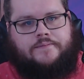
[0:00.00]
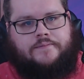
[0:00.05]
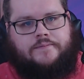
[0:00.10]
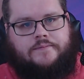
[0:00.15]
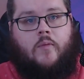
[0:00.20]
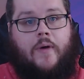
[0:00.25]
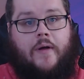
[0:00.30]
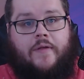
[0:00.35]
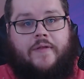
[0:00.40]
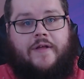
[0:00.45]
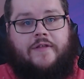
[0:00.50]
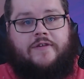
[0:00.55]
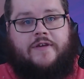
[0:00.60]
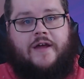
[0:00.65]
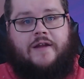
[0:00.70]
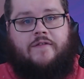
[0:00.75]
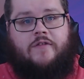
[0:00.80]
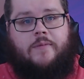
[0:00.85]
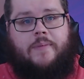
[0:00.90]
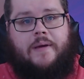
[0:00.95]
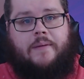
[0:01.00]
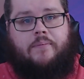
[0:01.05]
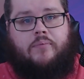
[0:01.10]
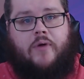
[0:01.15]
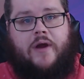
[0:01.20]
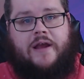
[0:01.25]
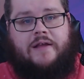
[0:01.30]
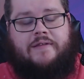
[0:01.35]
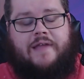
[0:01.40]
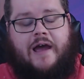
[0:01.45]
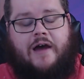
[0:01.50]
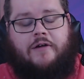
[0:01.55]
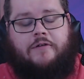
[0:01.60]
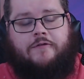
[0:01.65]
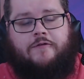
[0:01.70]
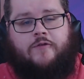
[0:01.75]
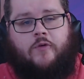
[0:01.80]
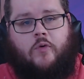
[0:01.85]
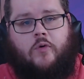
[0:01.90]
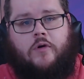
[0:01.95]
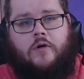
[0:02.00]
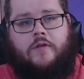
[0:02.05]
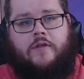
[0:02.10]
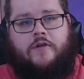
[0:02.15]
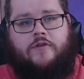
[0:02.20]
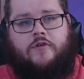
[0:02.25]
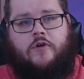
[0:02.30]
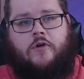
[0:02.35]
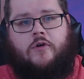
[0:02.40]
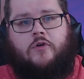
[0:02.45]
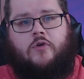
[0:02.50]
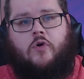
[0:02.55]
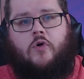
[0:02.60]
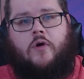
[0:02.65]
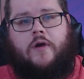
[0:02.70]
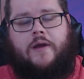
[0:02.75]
Well, that's kind of the big breakdown for this article.